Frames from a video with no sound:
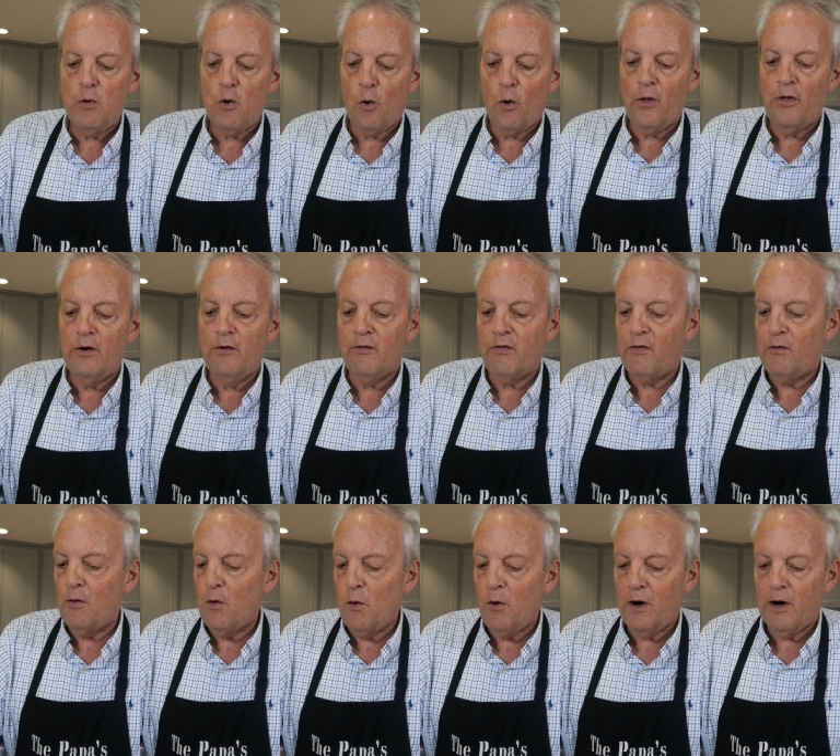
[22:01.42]
northern
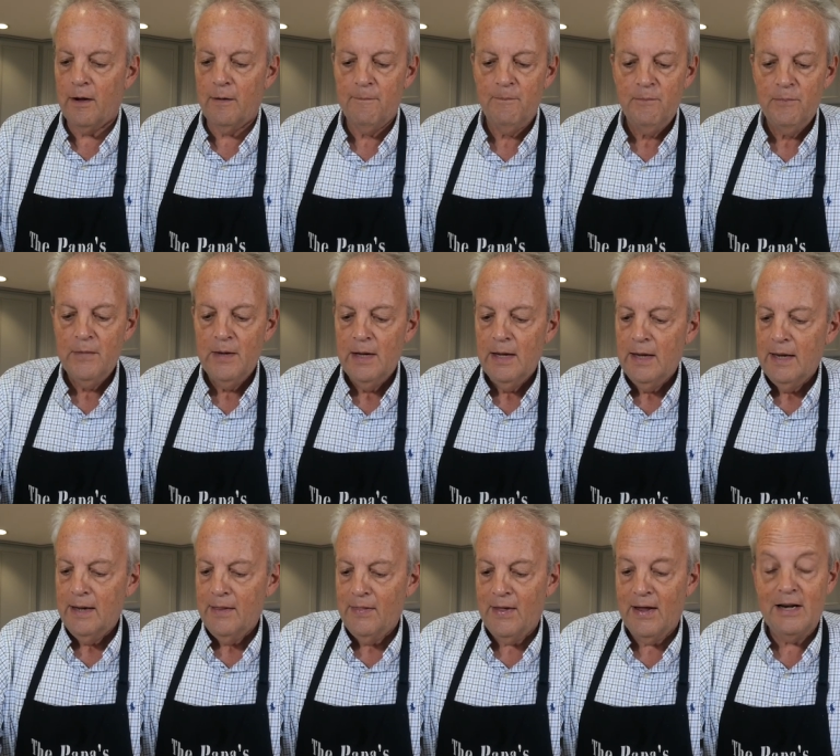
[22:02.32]
Florida,
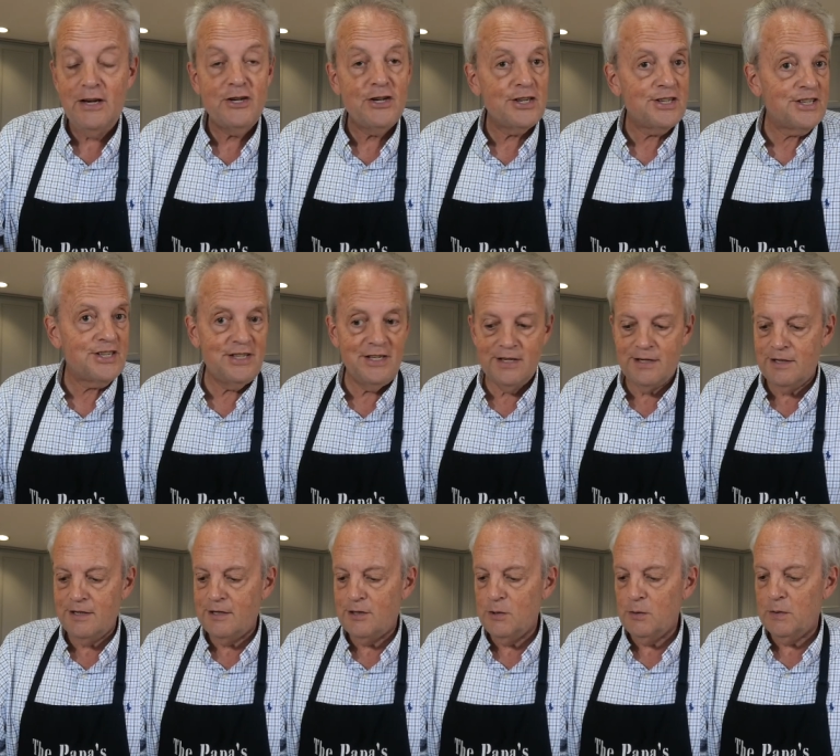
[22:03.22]
they just
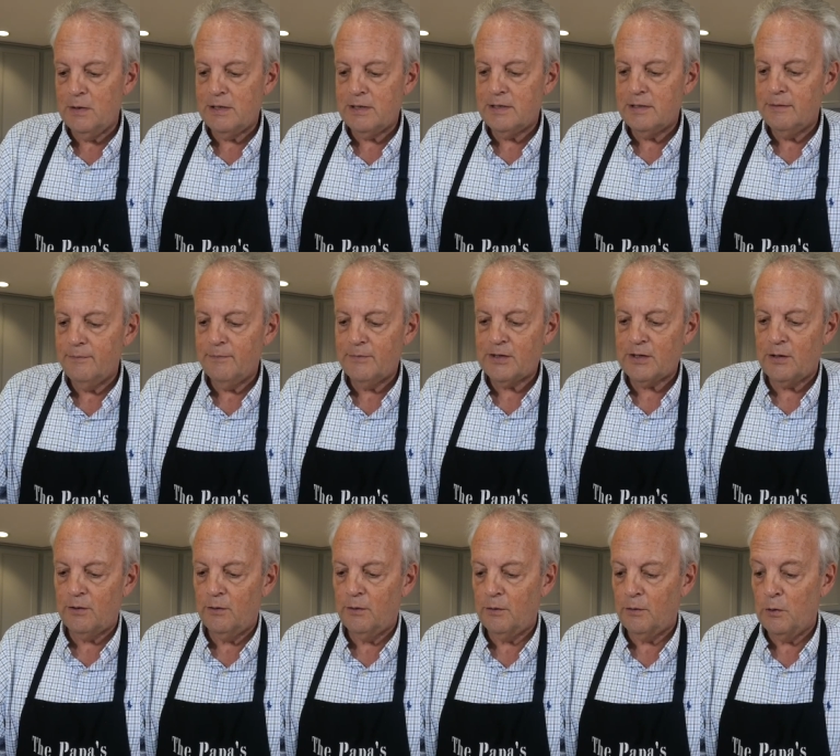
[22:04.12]
didn't do it.
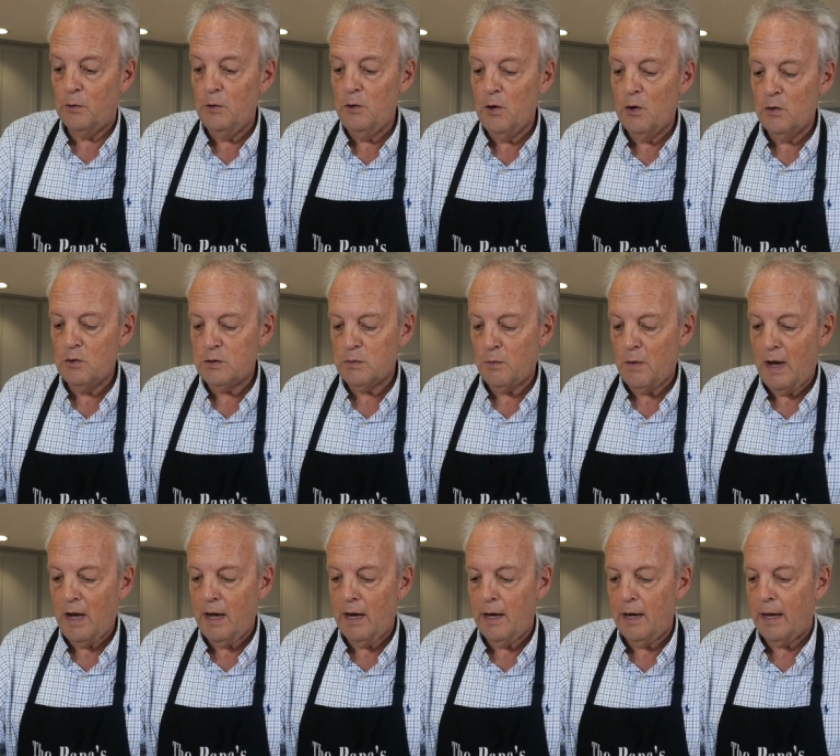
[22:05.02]
So who knows
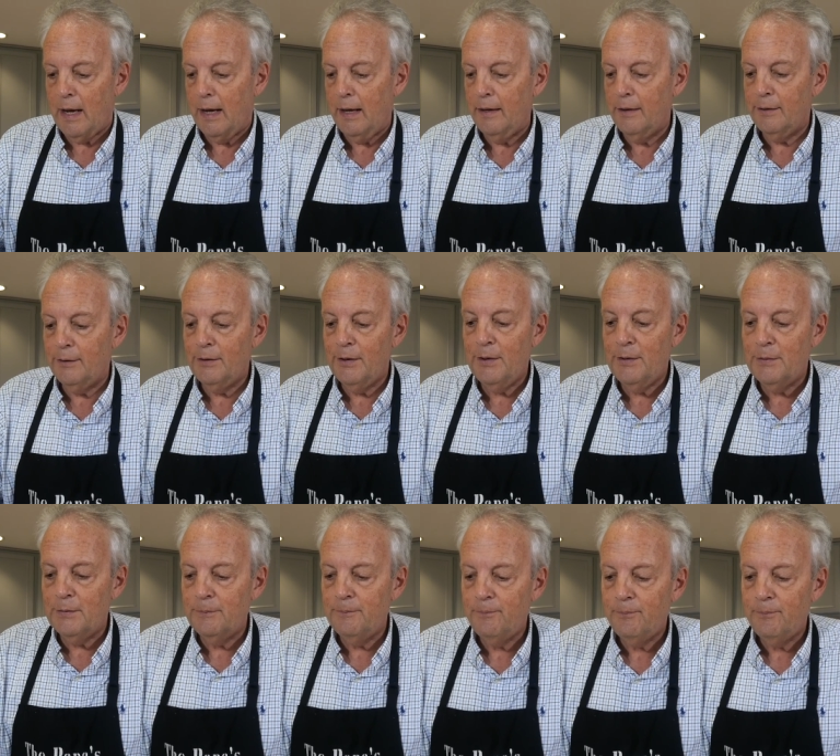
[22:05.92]
what? I don't no, know. No, but